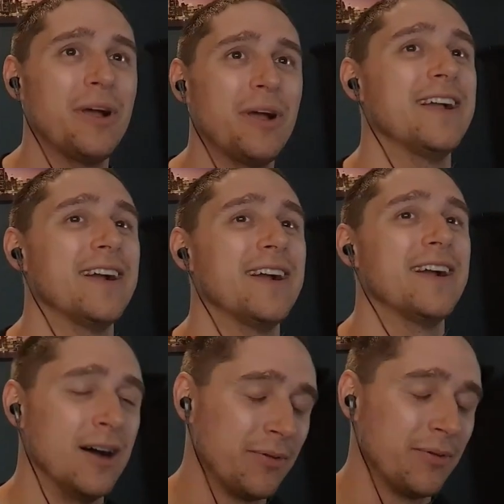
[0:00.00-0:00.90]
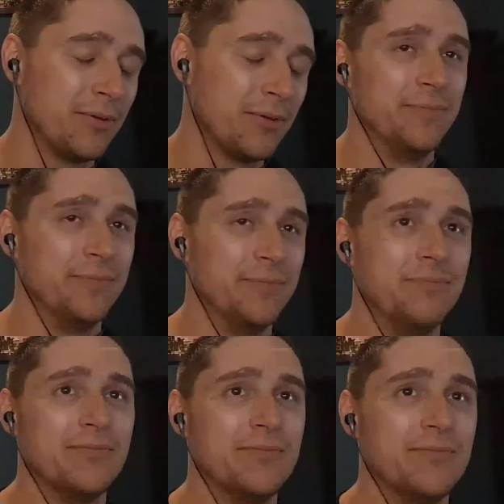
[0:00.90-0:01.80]
And the
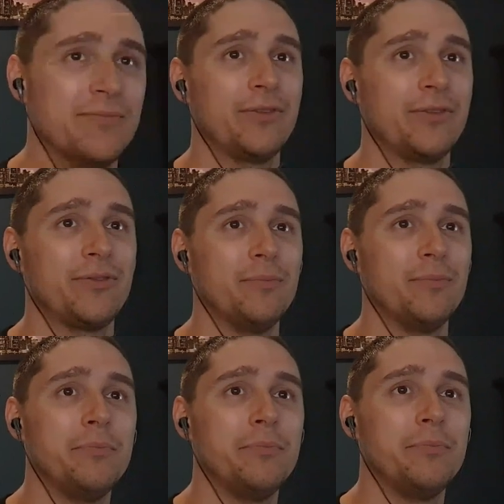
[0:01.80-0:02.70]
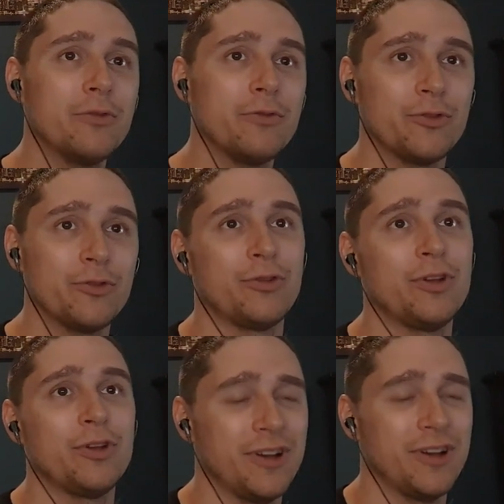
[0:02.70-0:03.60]
chapter ends with Volke
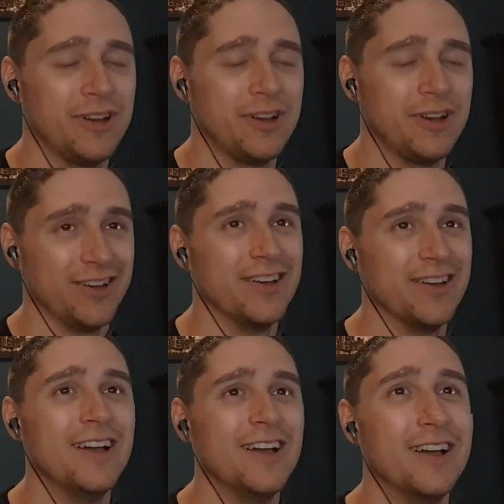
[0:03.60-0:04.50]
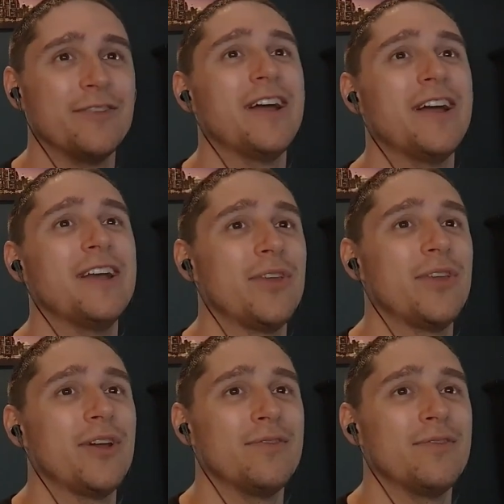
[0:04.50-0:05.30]
waking up from